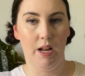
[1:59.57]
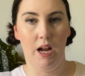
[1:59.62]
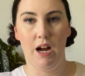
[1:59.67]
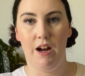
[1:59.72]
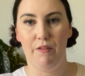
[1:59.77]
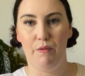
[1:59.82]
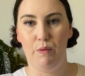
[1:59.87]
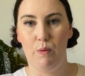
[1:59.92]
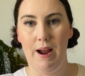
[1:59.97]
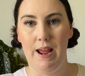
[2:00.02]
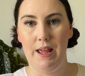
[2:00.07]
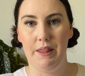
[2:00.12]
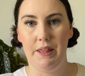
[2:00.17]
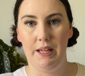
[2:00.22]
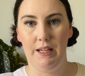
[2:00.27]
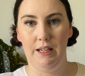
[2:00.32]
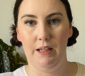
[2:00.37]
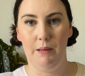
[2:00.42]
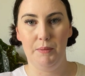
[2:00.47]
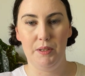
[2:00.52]
halfway
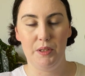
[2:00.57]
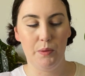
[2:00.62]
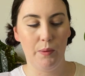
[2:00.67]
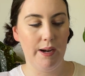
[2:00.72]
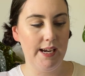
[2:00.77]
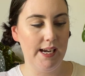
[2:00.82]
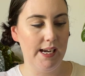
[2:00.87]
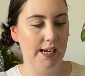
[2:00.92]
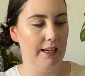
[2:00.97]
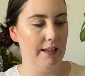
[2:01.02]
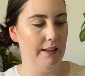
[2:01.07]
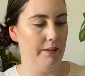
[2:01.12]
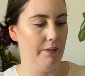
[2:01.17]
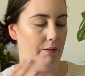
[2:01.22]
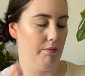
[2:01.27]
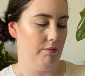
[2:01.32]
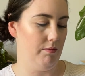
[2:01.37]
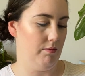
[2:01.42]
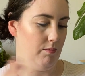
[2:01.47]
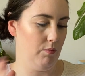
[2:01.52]
thing in between
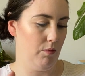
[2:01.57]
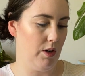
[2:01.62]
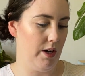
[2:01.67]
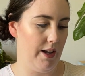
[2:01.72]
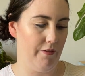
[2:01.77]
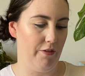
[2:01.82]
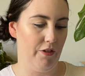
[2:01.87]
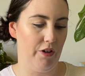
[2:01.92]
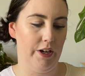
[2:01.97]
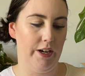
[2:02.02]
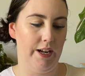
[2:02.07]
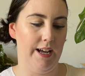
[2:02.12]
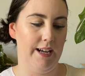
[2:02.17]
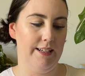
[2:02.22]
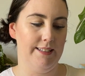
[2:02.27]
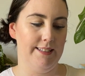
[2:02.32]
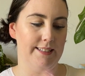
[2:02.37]
and whatever. It had